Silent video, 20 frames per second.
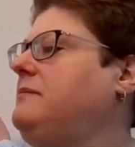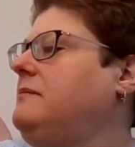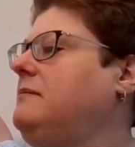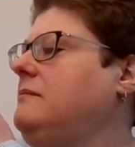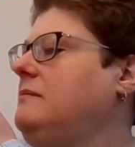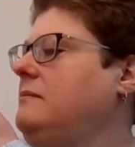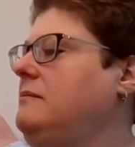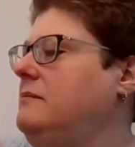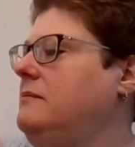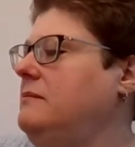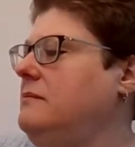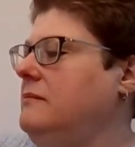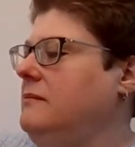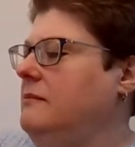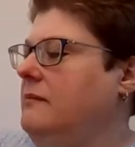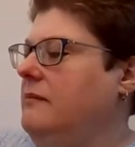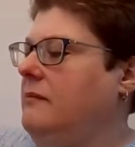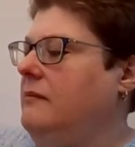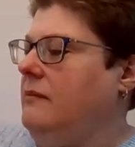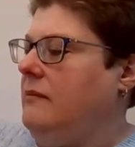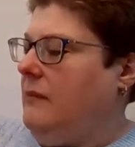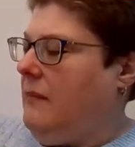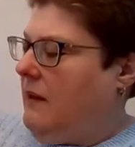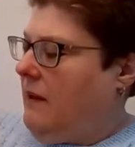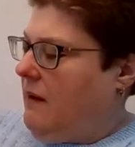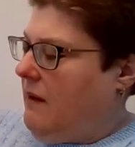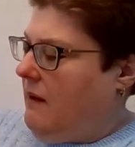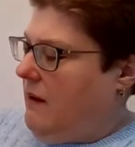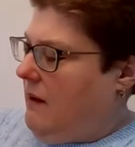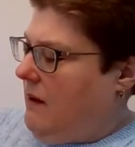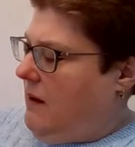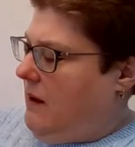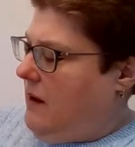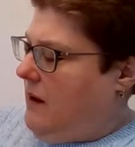No one is speaking in this clip.